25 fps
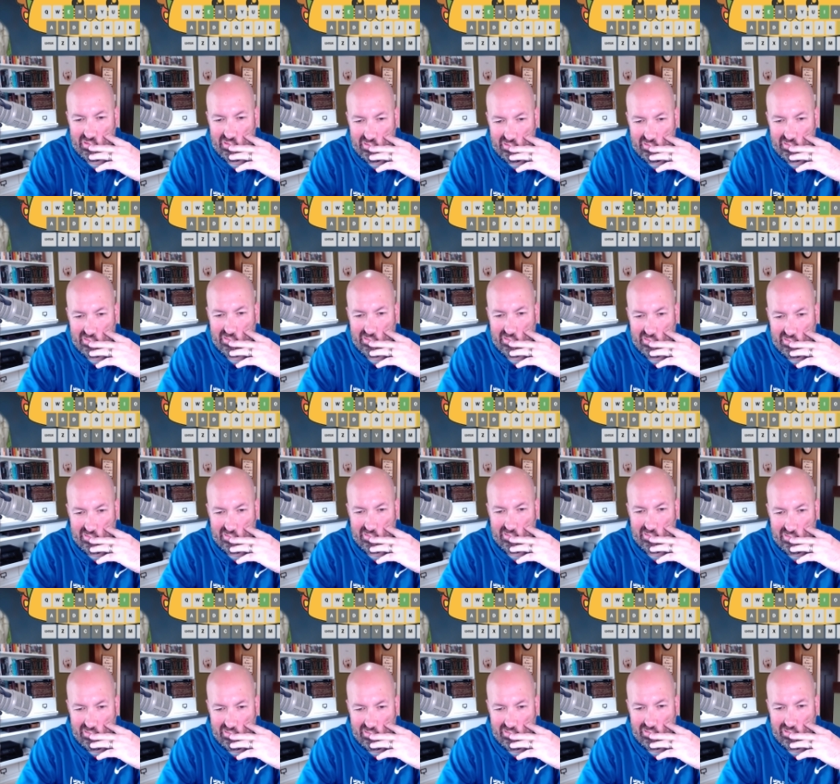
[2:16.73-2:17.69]

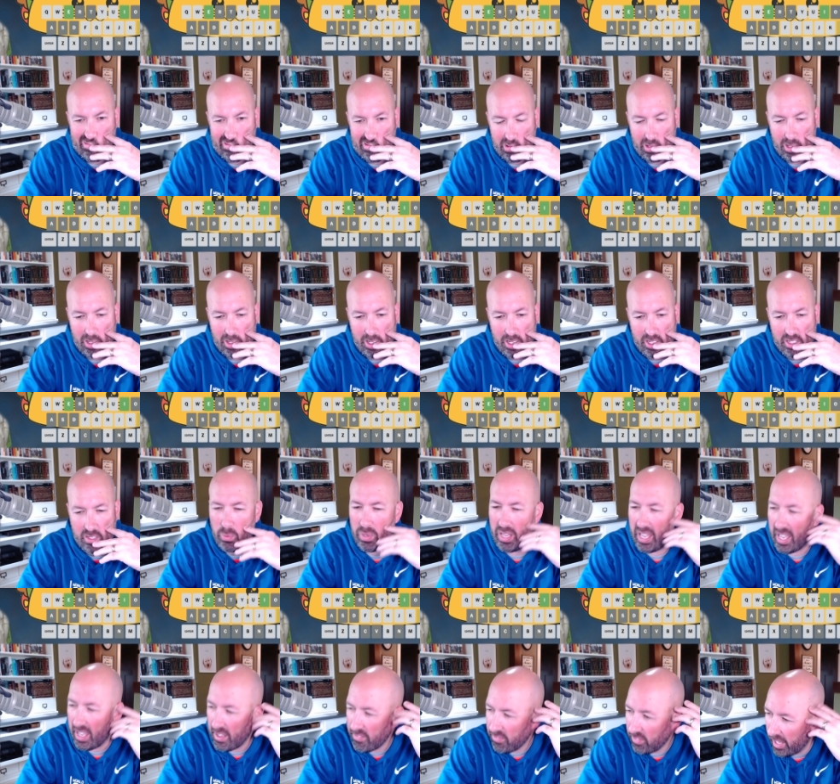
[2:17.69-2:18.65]
Do we
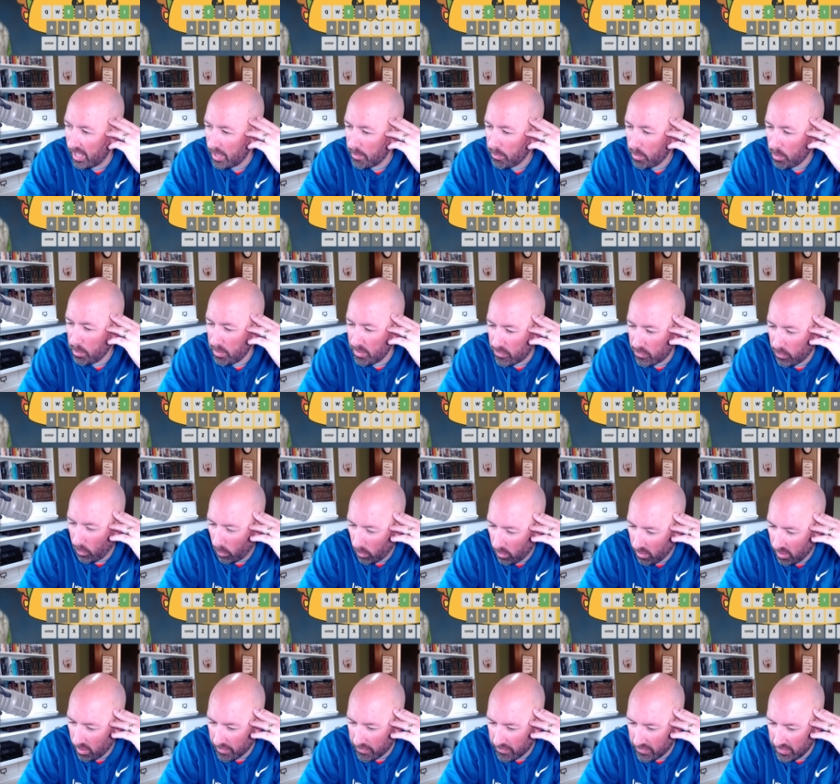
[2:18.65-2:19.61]
have libel
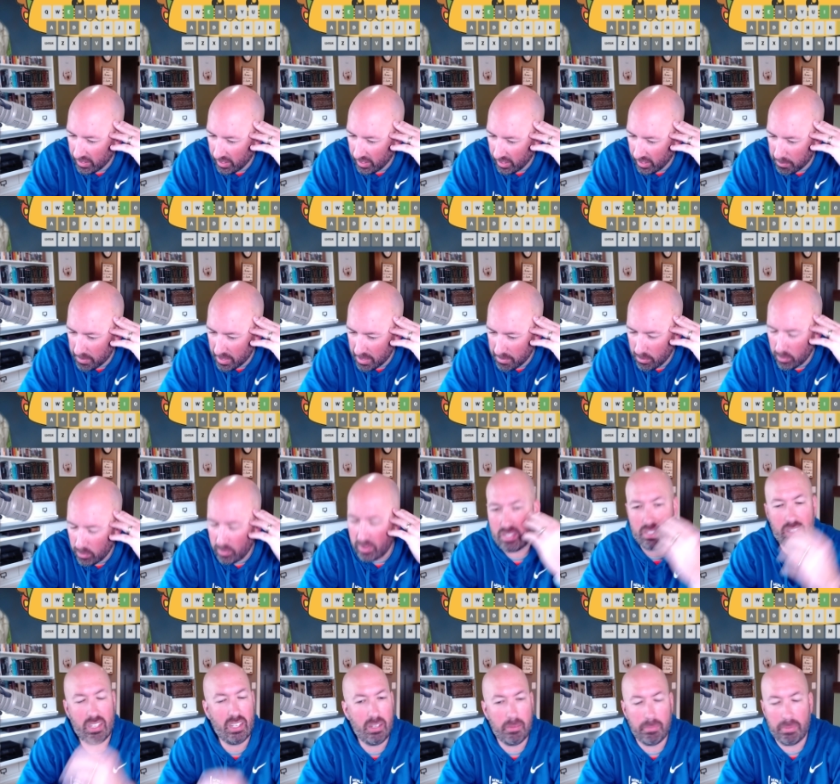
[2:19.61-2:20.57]
before? I feel Maybe we
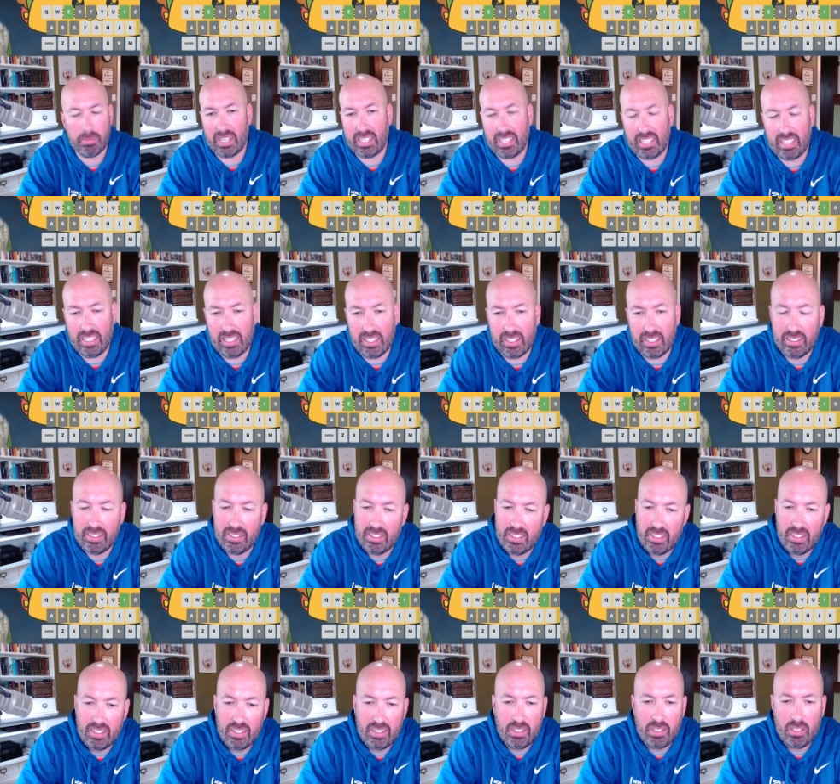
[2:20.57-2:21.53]
did, but I can't
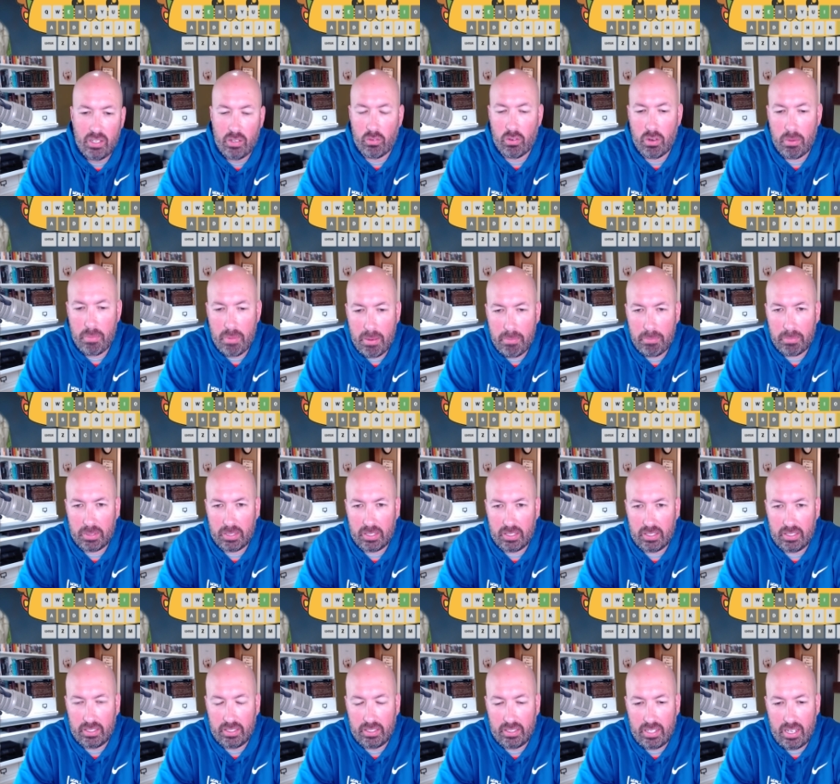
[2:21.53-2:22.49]

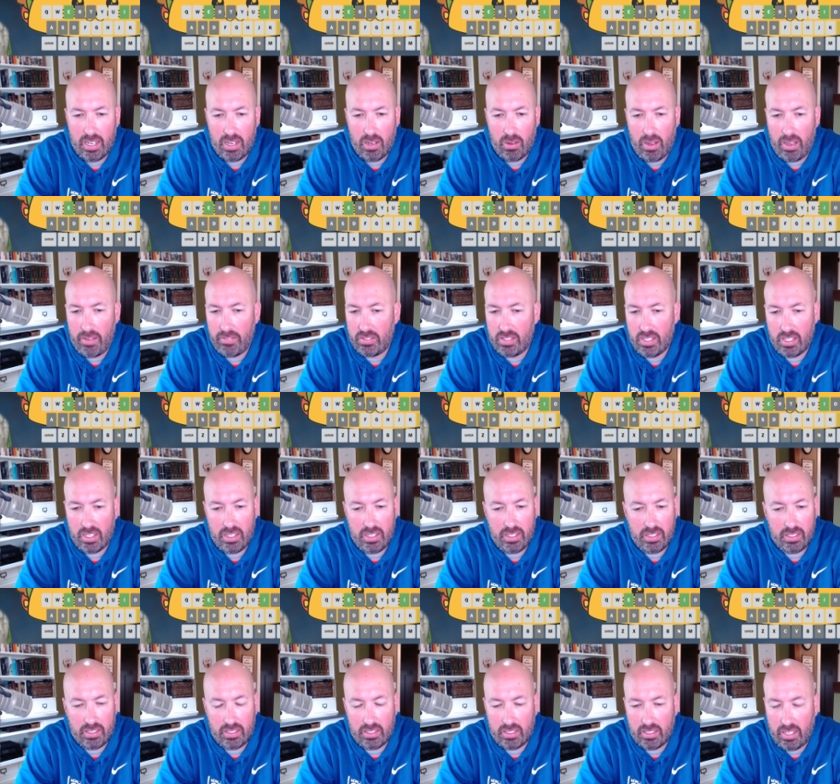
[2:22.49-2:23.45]
remember now. I've
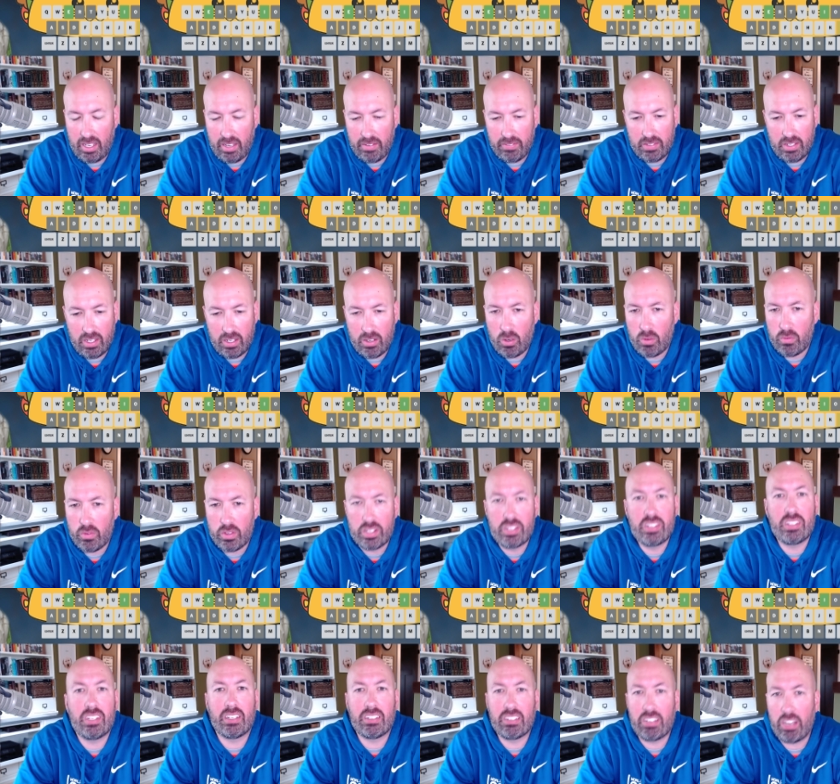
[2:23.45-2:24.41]
done I've done over
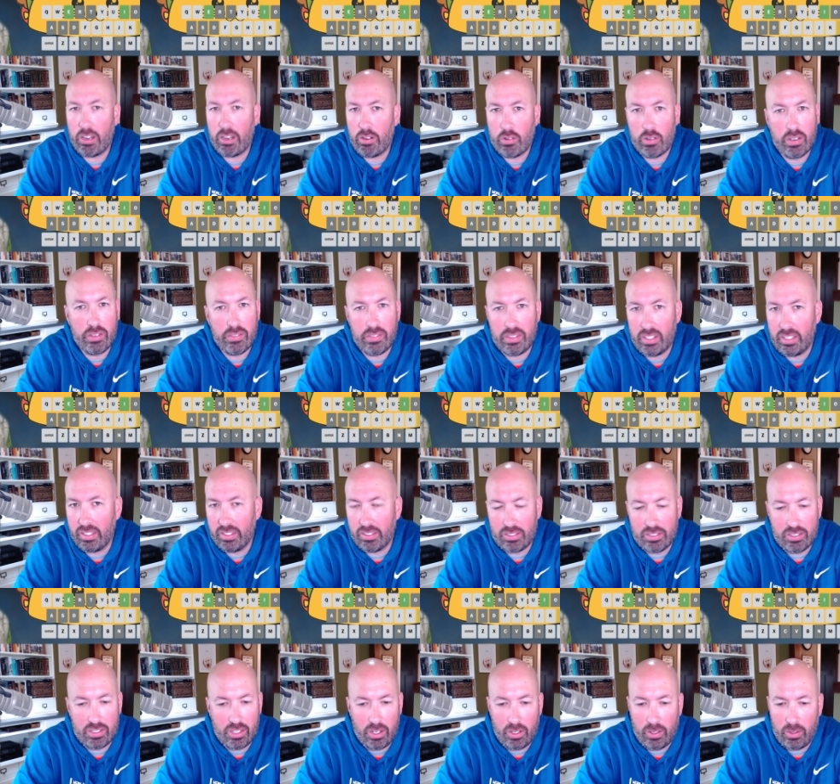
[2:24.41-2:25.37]
600 of these,
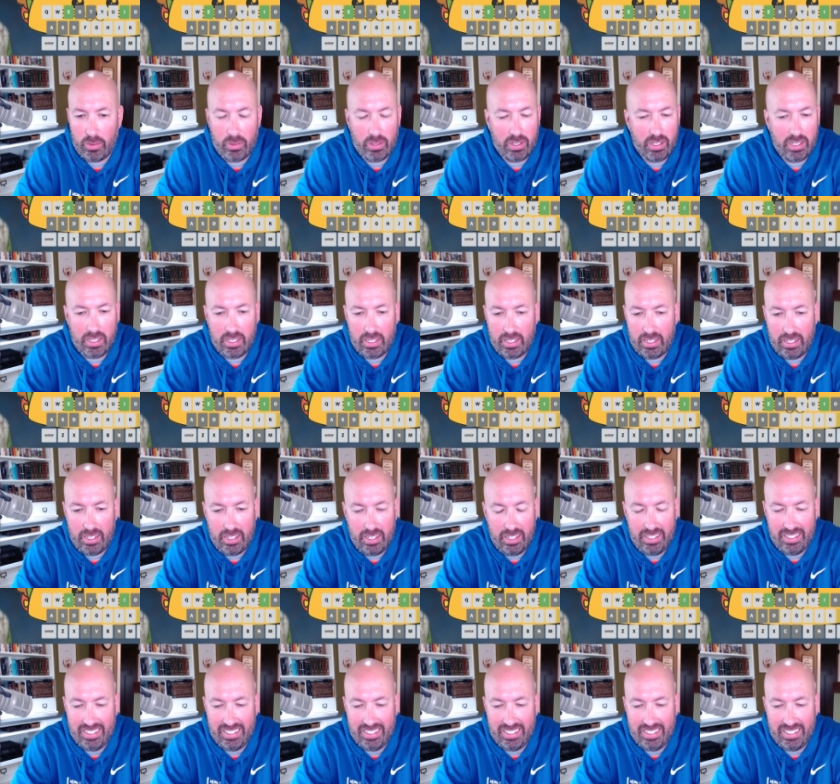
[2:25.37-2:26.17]
so uh